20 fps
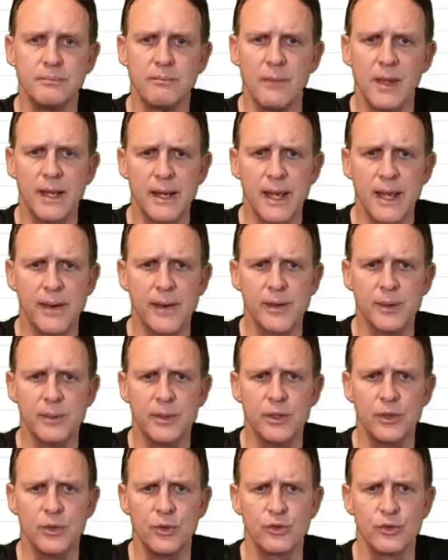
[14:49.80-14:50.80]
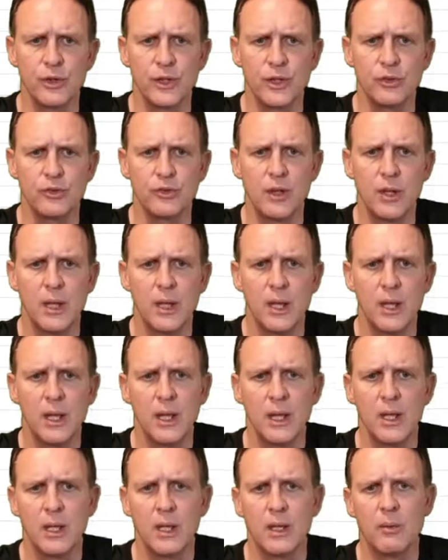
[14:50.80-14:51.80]
Now how do we use these?
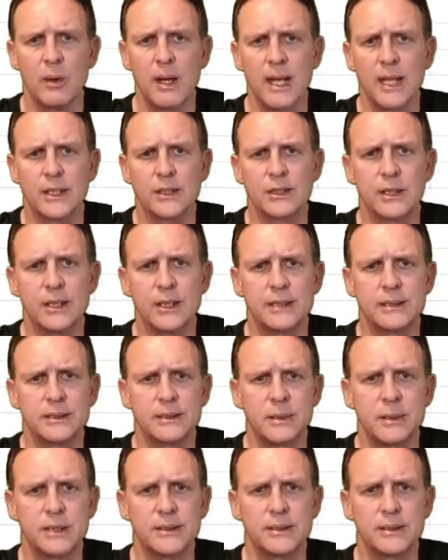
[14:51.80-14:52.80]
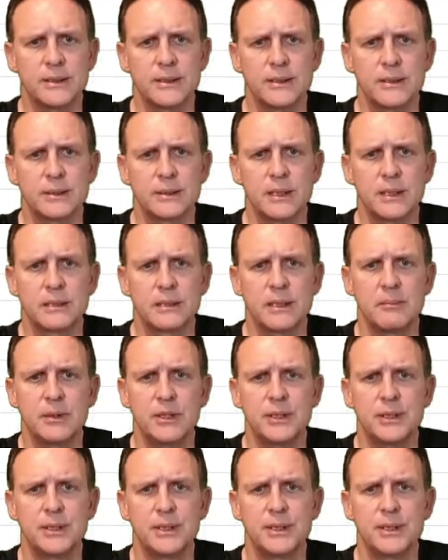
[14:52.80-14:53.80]
Well actually let's imagine this is our summary
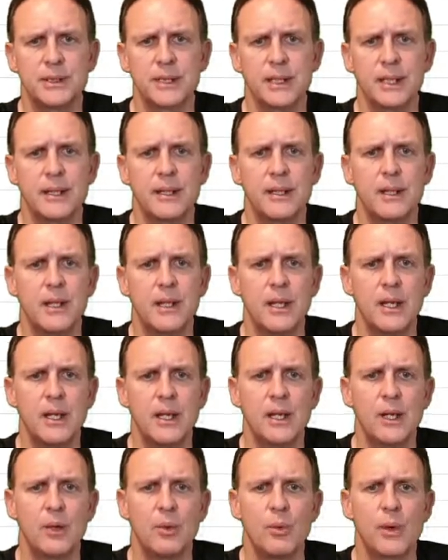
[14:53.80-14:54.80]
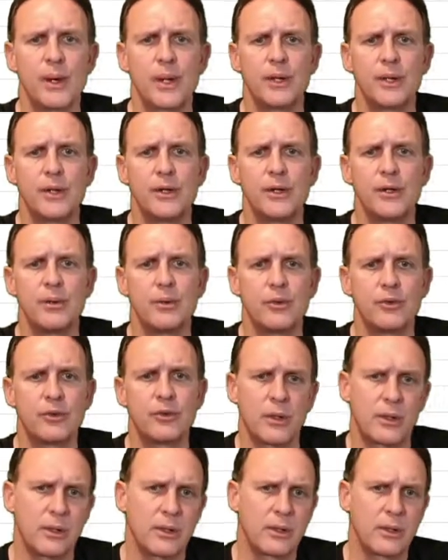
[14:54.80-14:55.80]
sheet again. What I can do is
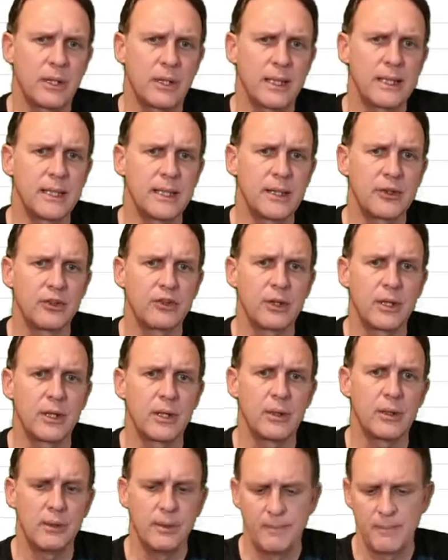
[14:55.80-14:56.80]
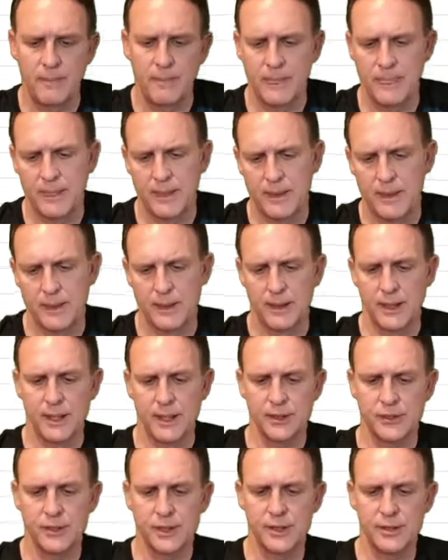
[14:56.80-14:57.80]
click in a cell,
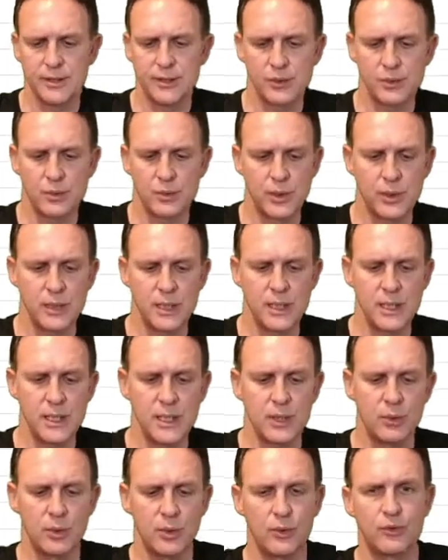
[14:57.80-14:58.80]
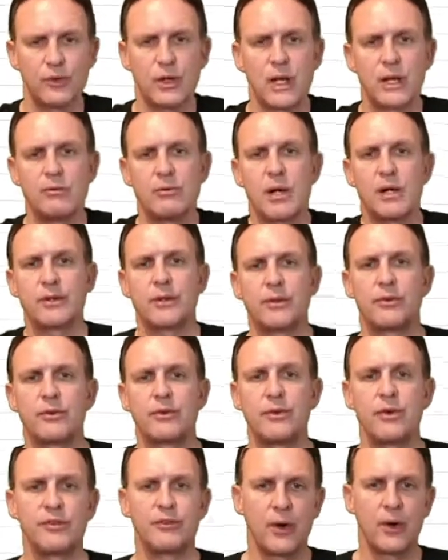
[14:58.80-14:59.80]
and say this one equals, now rather than
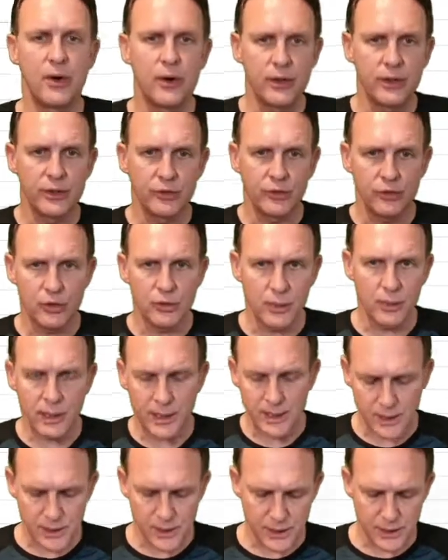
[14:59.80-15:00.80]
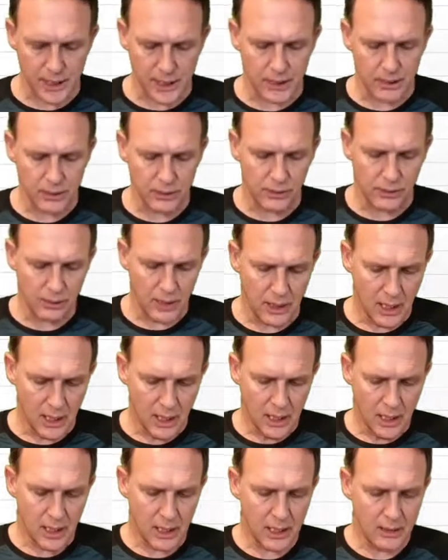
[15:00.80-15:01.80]
referring to a cell,
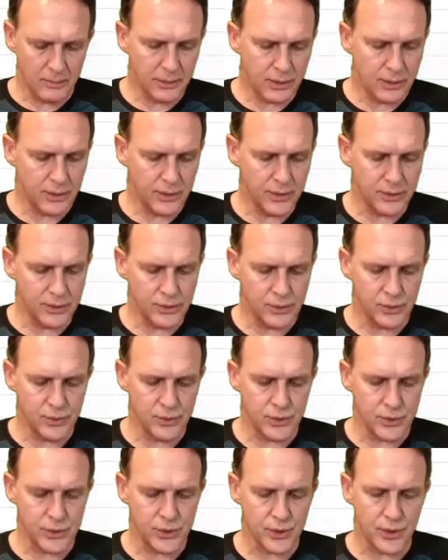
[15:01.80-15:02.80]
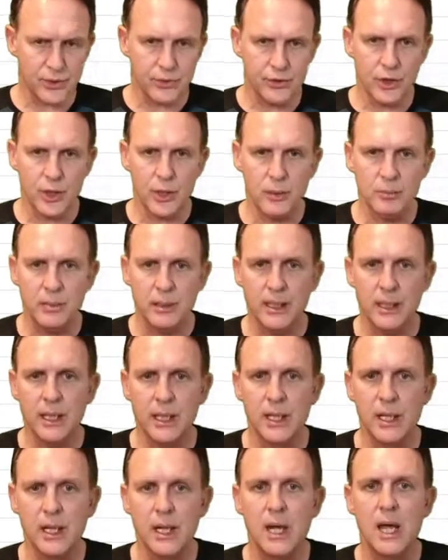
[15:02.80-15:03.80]
I'm going to start typing
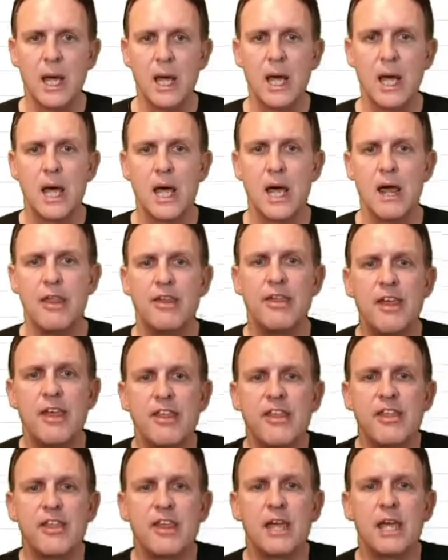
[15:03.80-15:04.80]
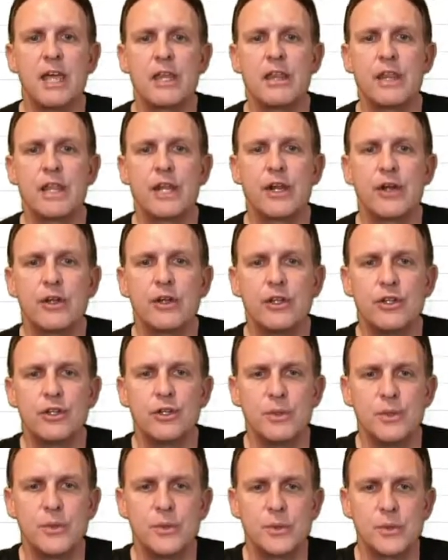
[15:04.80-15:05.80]
in the thing that I
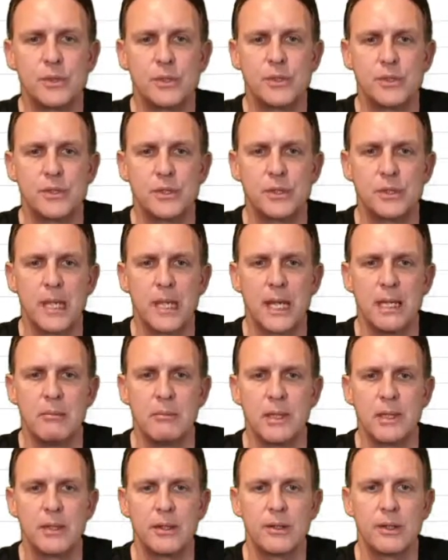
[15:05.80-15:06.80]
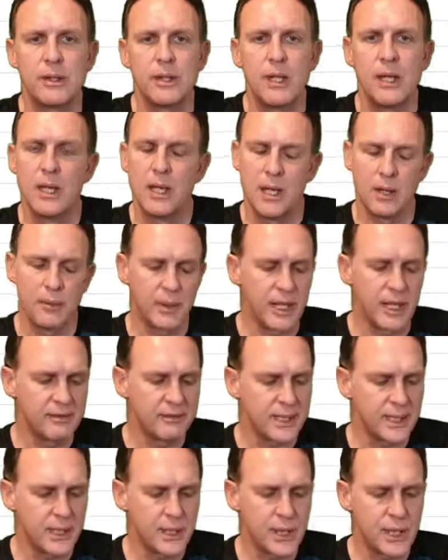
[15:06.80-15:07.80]
used to name it. And whenever
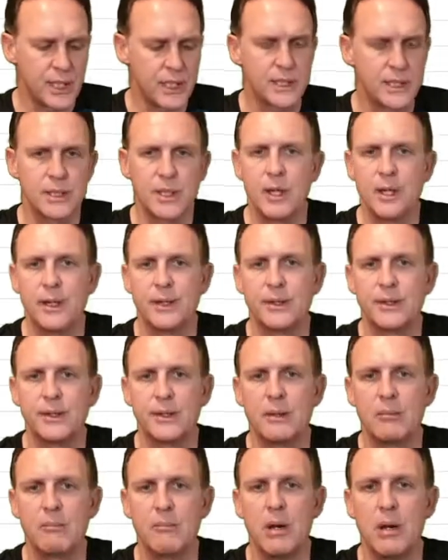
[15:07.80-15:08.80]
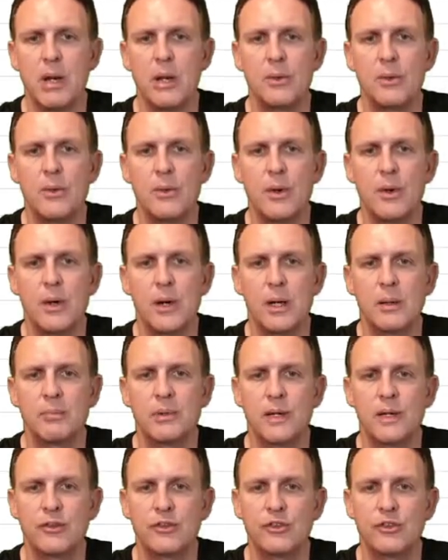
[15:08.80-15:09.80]
that thing is highlighted in blue, I
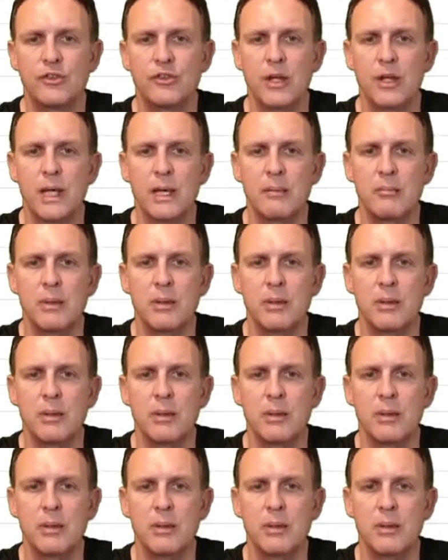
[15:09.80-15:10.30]
press tab.